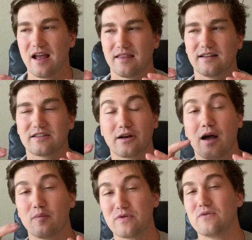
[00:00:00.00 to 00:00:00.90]
That's going to
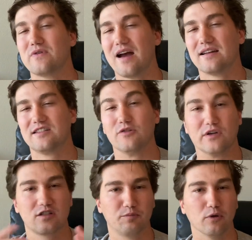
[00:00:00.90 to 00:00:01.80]
help you guys to
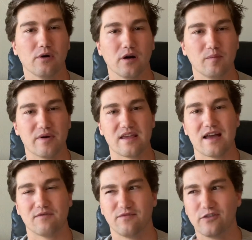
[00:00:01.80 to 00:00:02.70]
explore, but
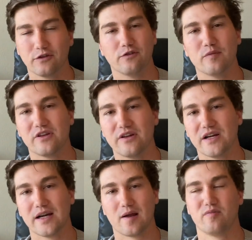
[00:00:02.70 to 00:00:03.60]
yet feel
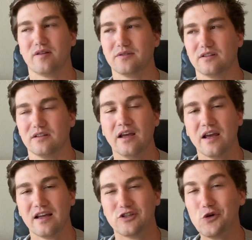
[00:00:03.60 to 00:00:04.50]
familiar and be able to
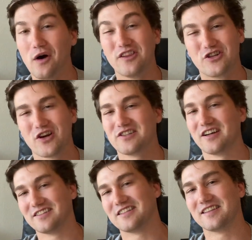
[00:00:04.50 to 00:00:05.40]
do all the treasure
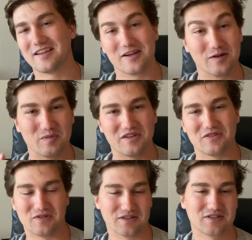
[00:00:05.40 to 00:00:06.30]
hunting that you're gonna be
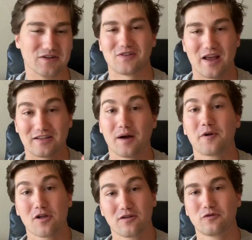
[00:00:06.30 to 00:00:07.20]
doing. So it's coming
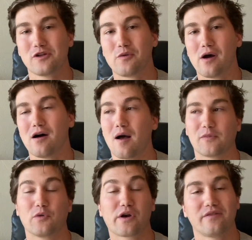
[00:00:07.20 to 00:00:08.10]
along really well. I'm gonna
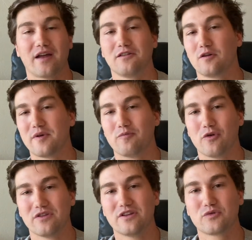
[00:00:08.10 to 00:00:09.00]
work on that a little bit
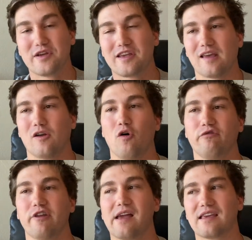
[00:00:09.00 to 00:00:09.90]
more this week and
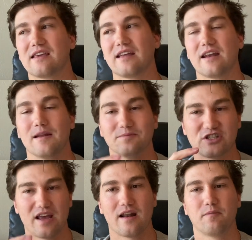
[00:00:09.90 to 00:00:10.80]
hopefully I can get it
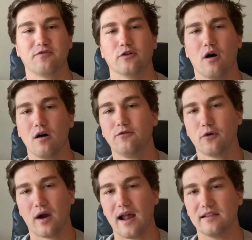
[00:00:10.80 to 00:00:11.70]
set up for all
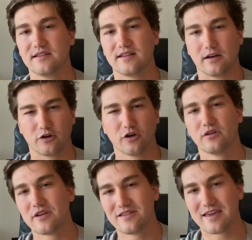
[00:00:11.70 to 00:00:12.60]
four islands that are
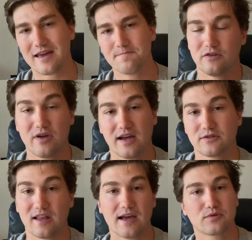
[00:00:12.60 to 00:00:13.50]
currently in the game. You guys
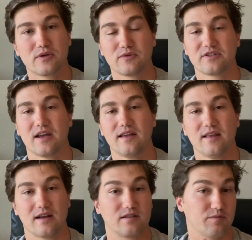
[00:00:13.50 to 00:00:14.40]
last week were saying
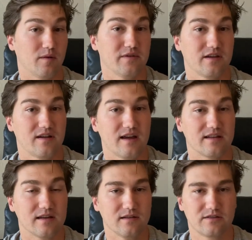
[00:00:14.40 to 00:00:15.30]
that it's probably a good
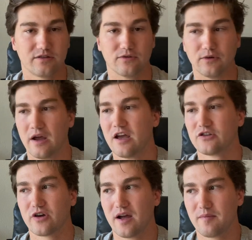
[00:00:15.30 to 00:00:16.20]
idea to
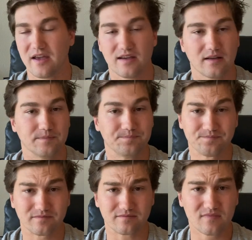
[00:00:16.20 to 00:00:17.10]
try making
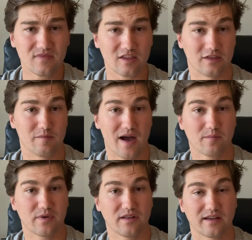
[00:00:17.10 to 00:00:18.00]
the
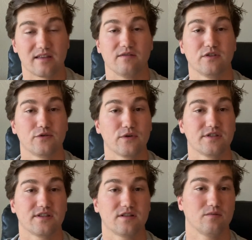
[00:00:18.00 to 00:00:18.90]
map be like the inventory
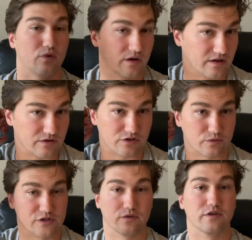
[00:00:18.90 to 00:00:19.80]
system where you just
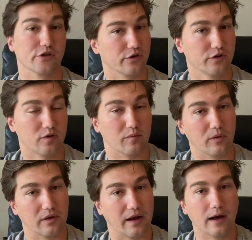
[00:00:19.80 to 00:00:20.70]
reach over your shoulder and
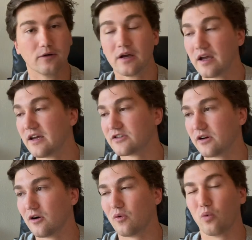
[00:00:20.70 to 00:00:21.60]
pull it out.
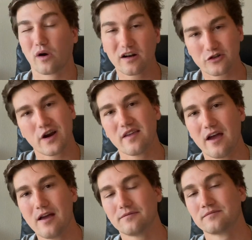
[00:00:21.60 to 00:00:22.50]
So we're gonna try
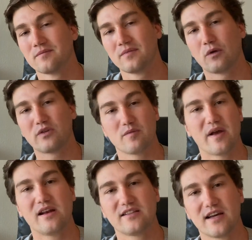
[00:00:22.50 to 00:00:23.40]
that with the
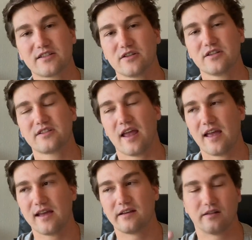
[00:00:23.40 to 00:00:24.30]
beta testers.
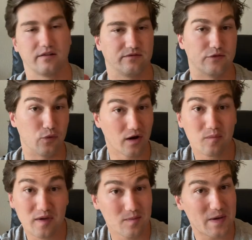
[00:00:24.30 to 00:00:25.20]
And if you wanna
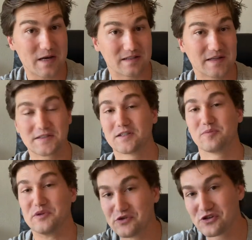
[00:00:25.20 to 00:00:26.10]
be a beta tester,
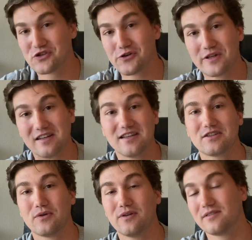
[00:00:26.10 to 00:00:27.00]
be sure to join the
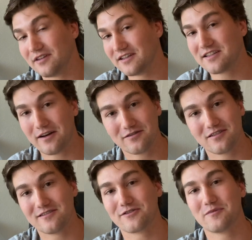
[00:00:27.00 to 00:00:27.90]
Discord, links down in the
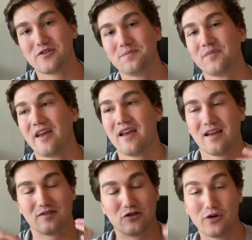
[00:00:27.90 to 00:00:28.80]
description
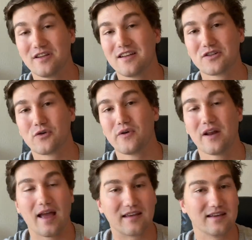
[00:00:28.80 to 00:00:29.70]
join the
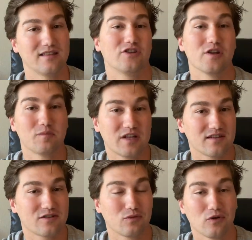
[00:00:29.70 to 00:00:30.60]
Discord and get the ship
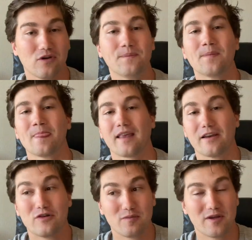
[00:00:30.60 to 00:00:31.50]
tester role, and
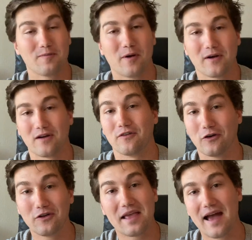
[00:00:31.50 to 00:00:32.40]
you can be a part of
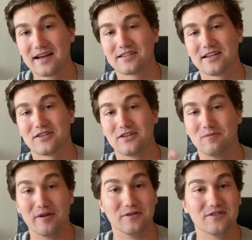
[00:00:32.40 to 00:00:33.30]
early access to
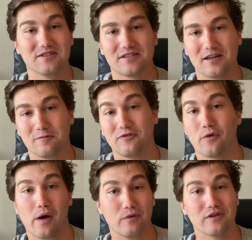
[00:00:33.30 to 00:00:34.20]
builds and stuff
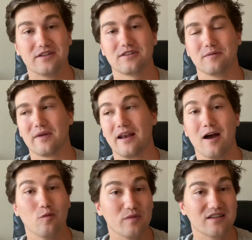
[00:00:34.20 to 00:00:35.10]
before I release them, and
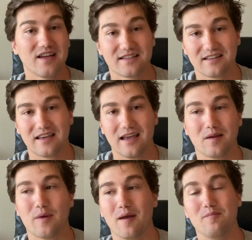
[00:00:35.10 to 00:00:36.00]
help me test the
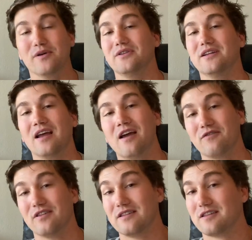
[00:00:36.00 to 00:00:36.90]
game and build it
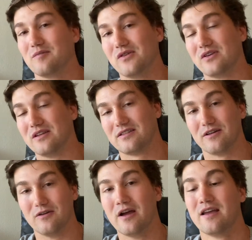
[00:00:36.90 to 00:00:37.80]
for this community.
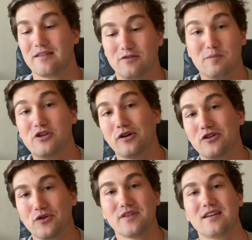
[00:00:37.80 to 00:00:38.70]
So be sure to
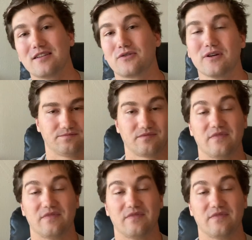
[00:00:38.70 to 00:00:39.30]
join the Discord.